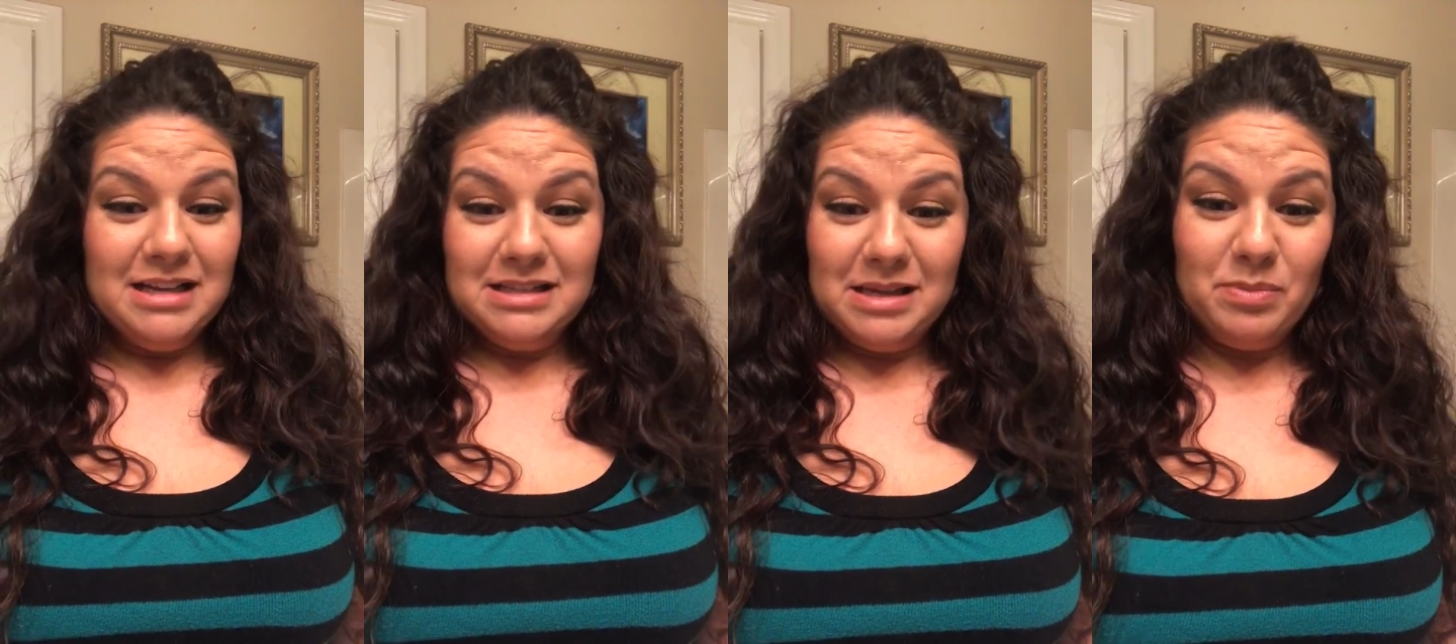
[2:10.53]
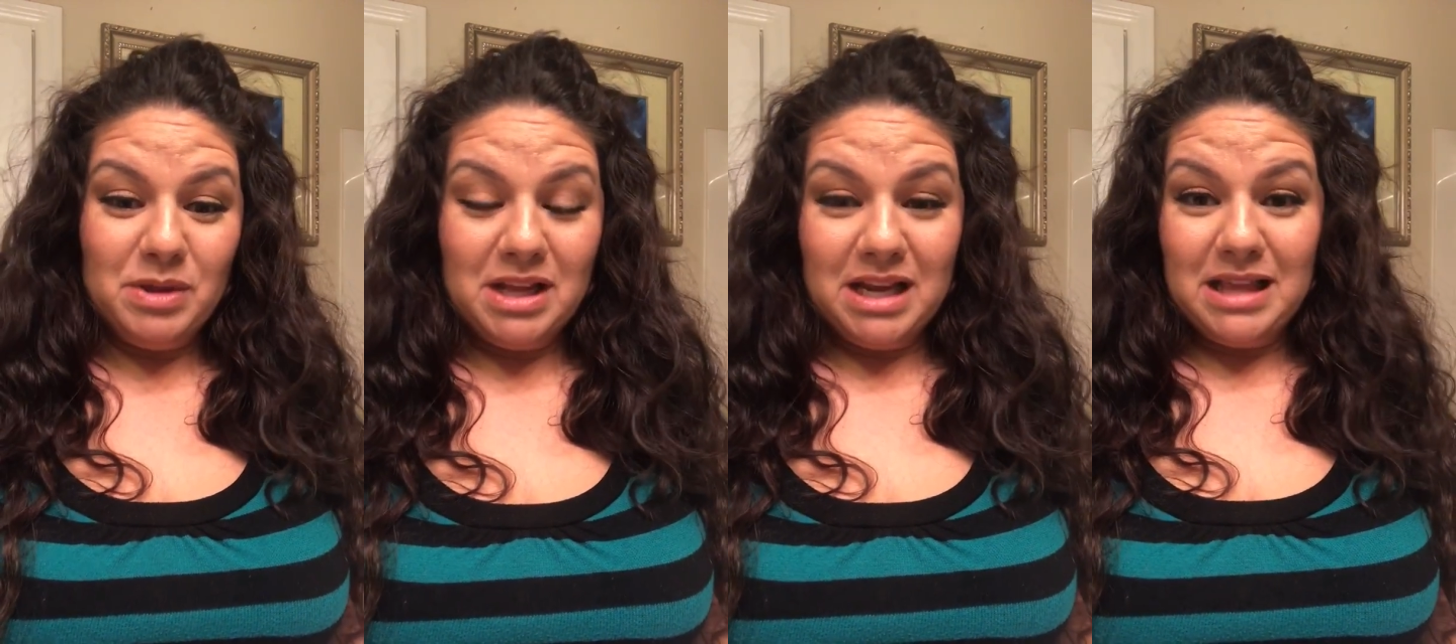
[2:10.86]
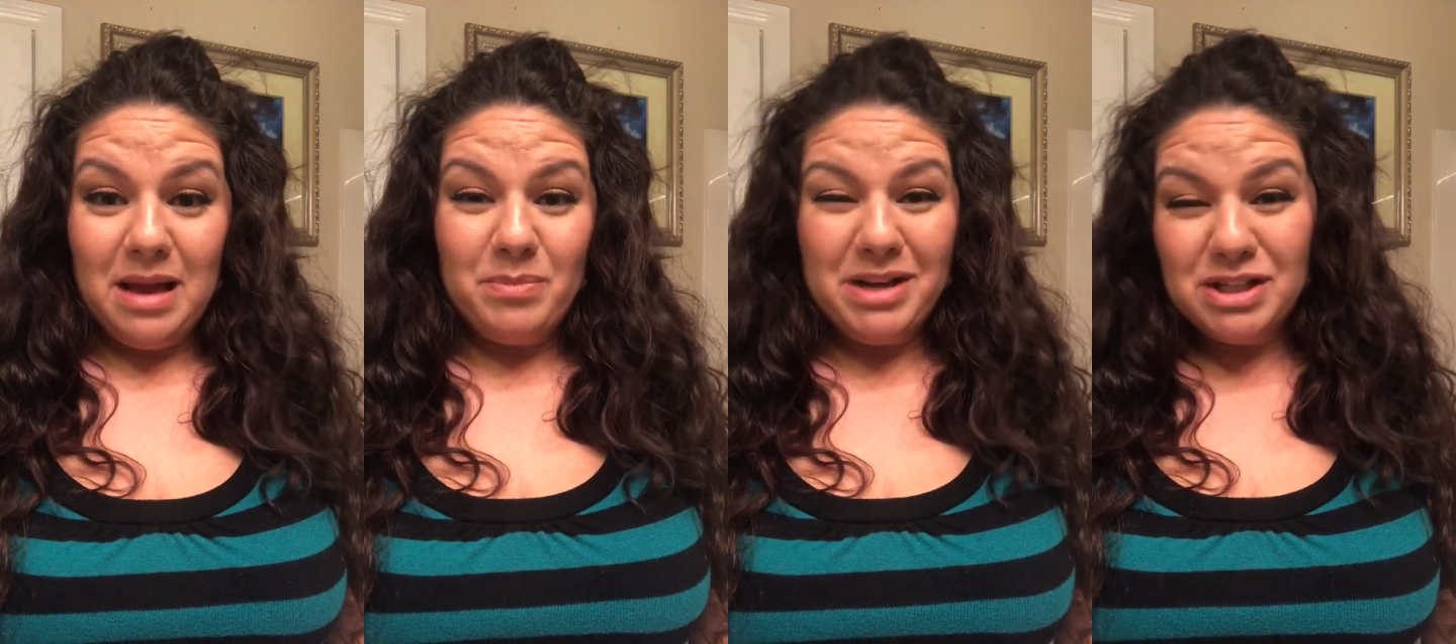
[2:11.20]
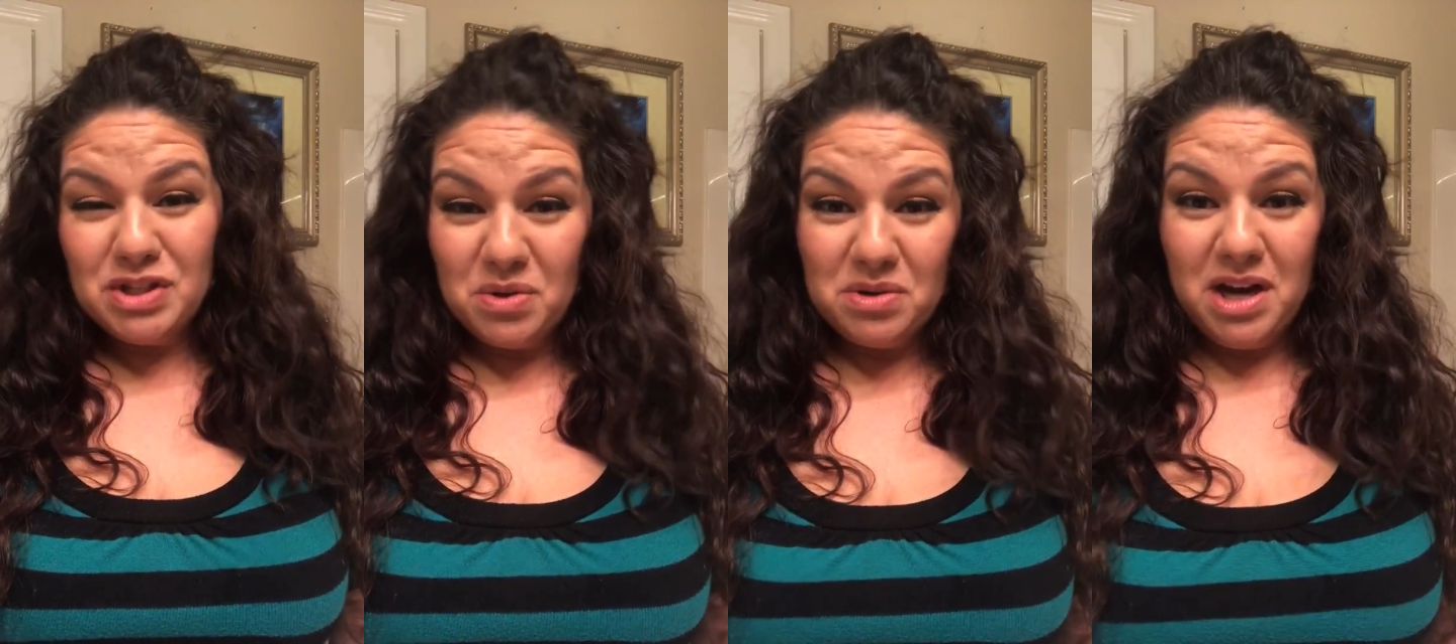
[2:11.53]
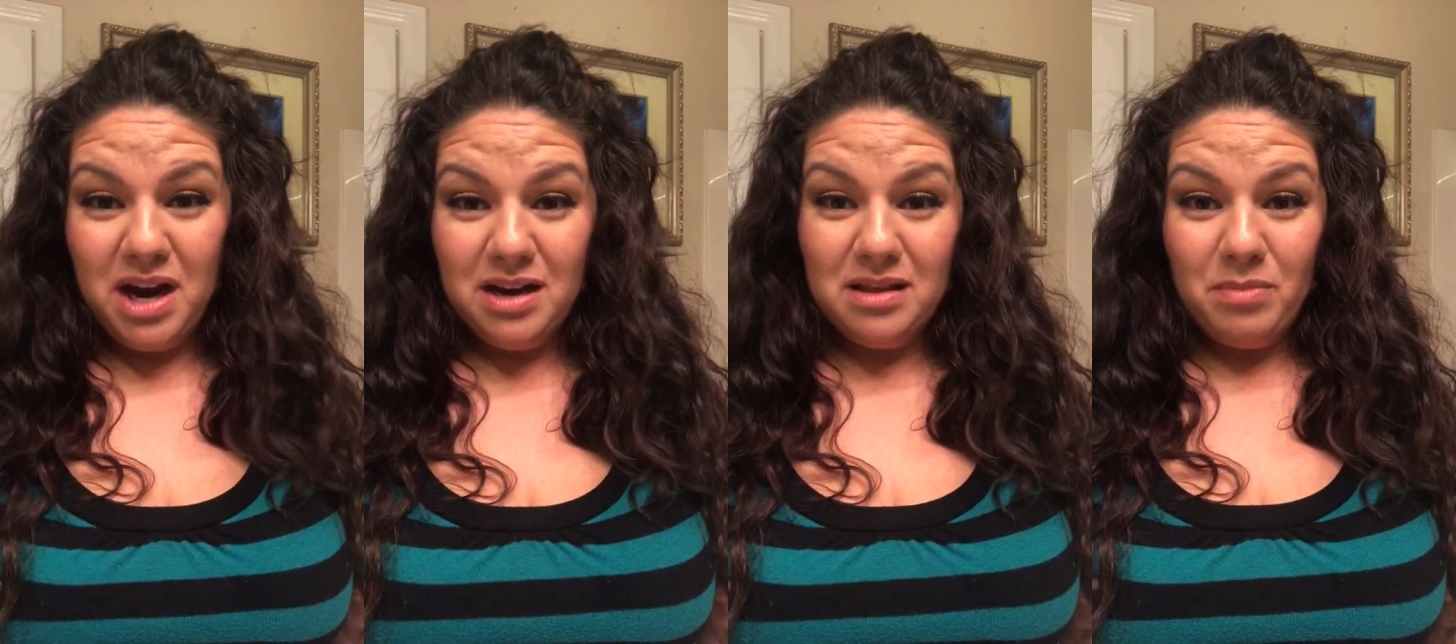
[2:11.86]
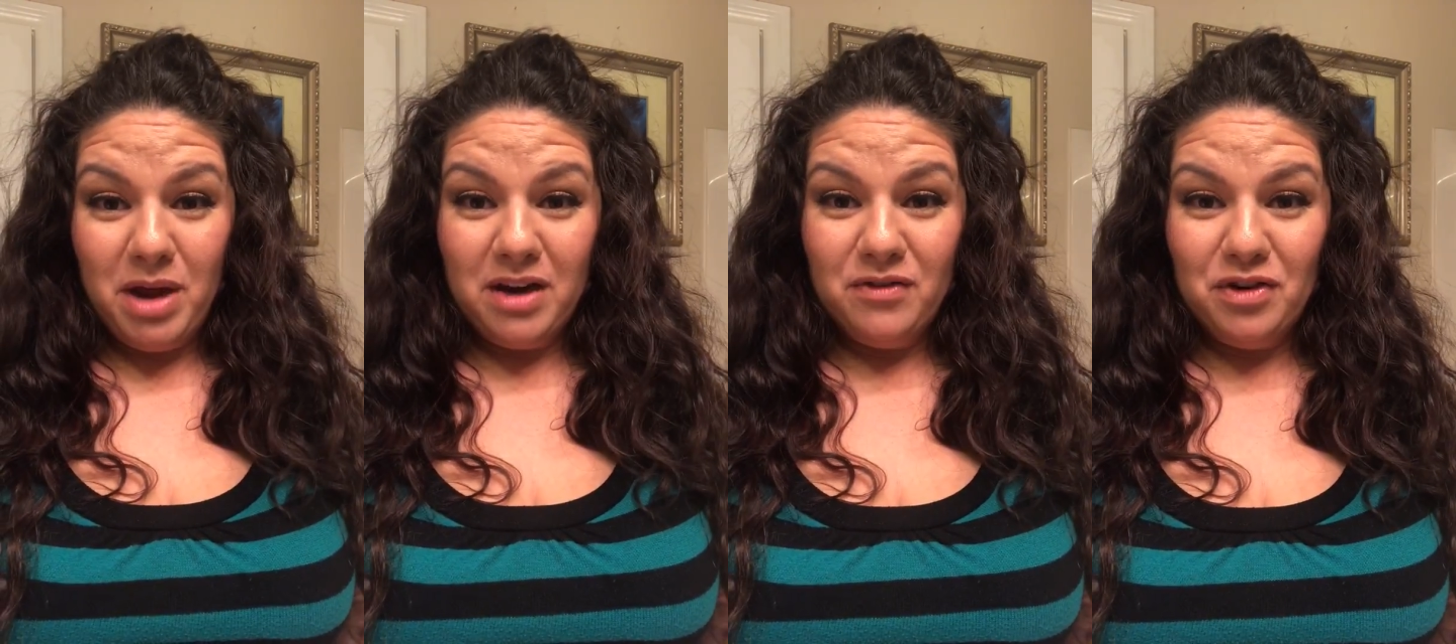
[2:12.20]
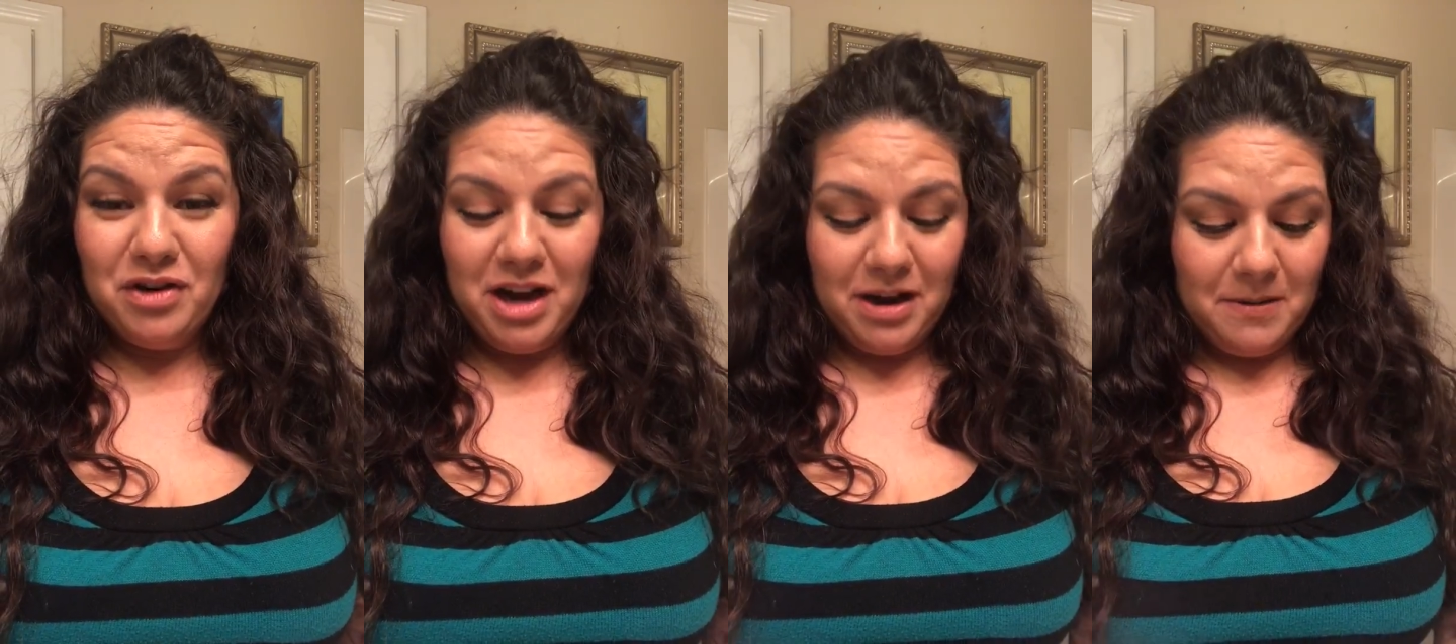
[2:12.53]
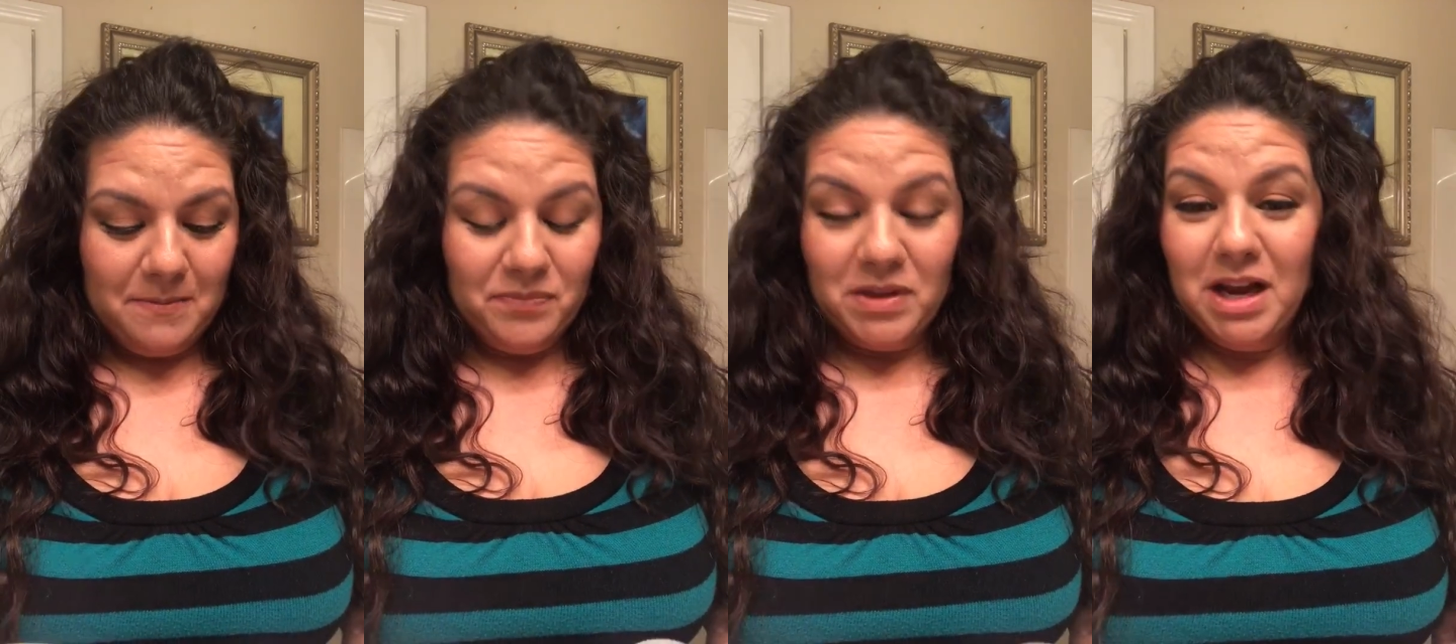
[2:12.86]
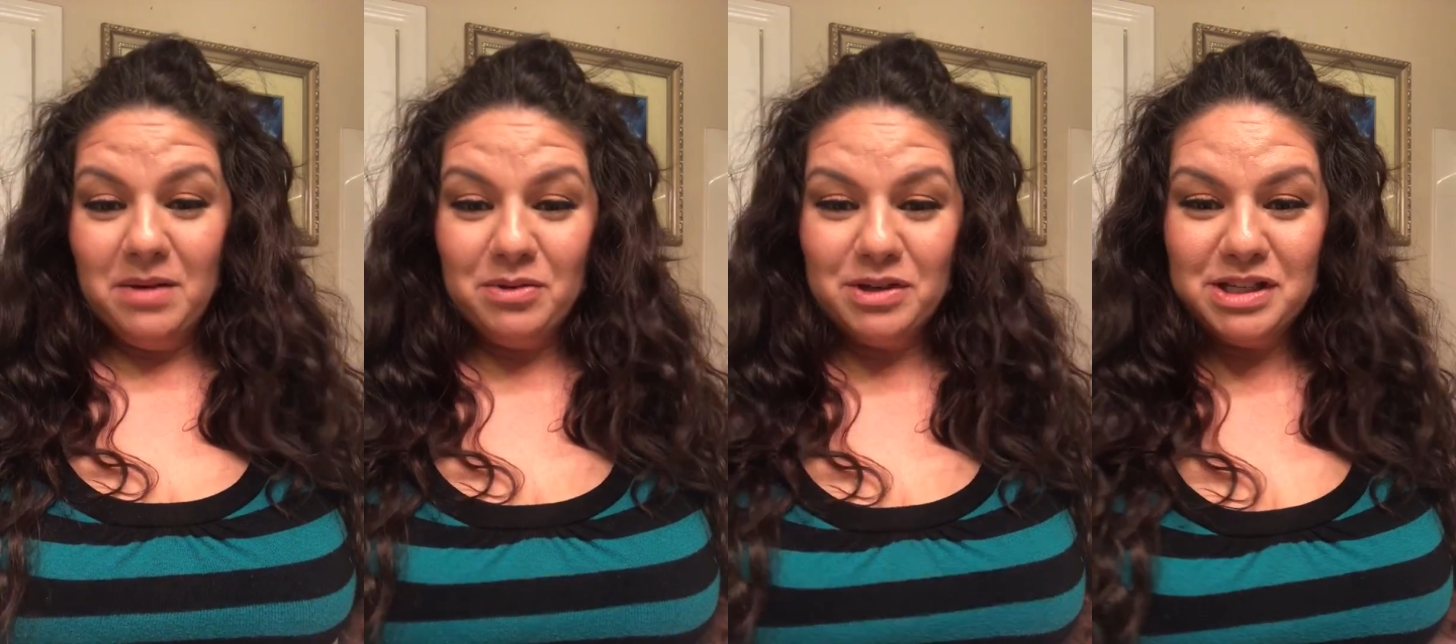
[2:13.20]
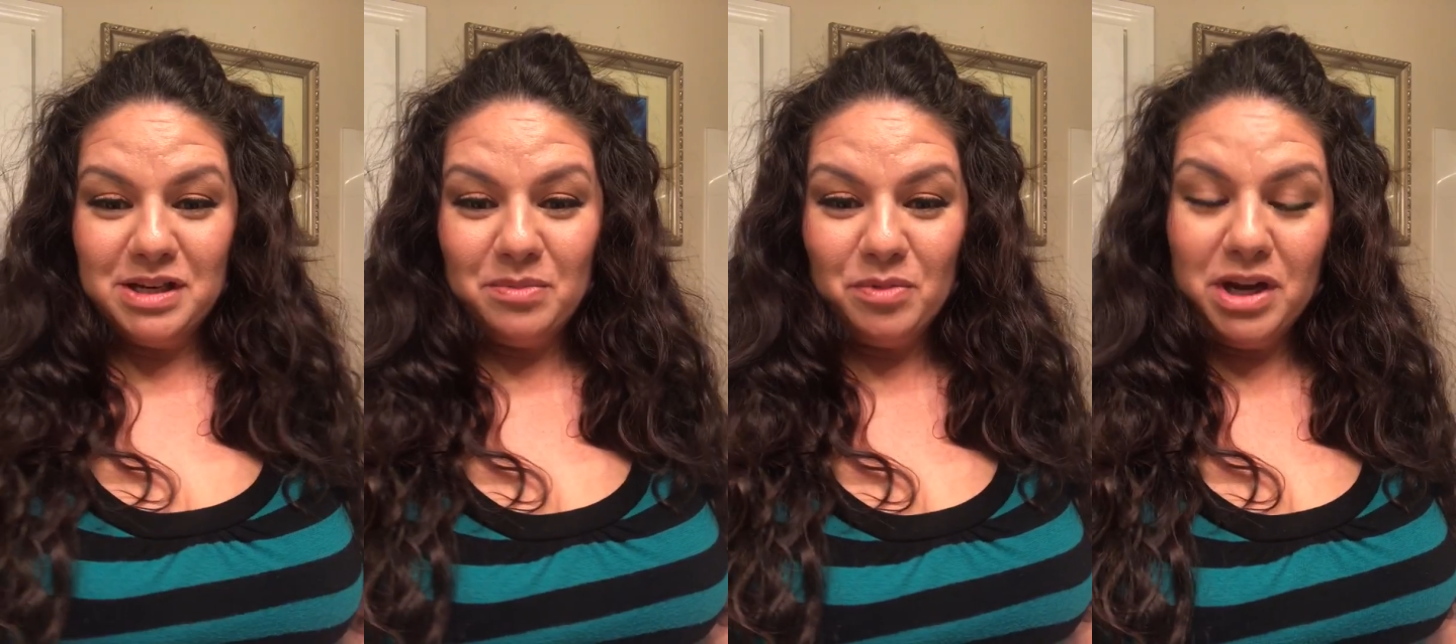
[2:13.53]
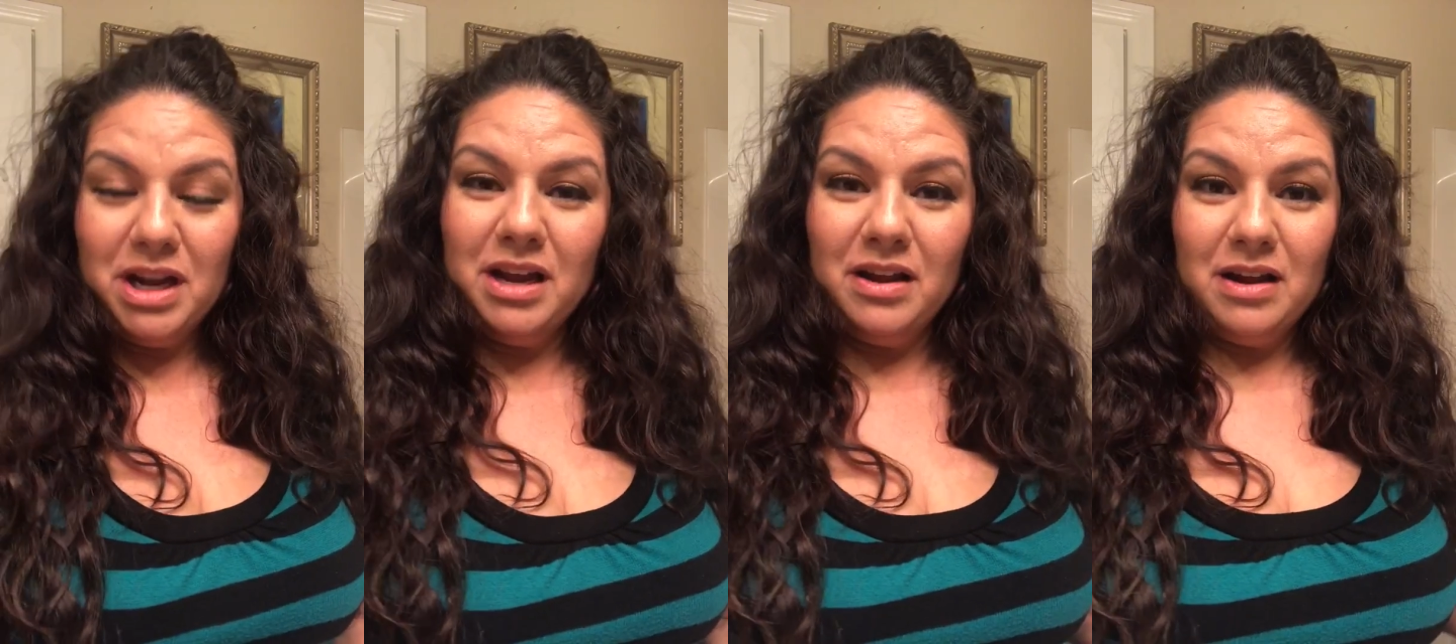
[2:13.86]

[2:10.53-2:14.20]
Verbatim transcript: something like that being so tight in the back of your neck. I'm Christina Marie.